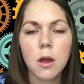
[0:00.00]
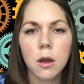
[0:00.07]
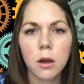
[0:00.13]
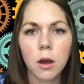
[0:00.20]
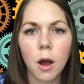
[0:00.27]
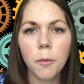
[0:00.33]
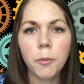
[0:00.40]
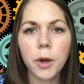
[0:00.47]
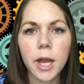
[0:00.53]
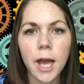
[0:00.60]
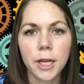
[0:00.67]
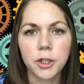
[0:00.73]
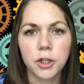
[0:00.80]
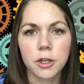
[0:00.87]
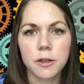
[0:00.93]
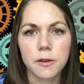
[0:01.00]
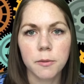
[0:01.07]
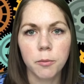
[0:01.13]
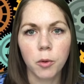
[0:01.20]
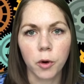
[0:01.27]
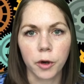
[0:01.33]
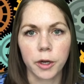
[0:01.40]
Comprehension is
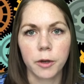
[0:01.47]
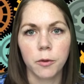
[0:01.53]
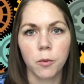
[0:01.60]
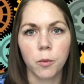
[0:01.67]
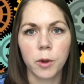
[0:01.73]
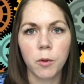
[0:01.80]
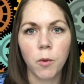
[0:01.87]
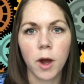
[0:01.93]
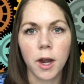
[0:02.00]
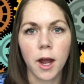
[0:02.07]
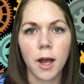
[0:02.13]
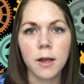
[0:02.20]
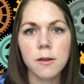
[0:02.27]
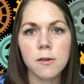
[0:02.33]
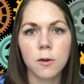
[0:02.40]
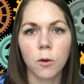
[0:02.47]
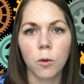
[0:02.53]
important. We want us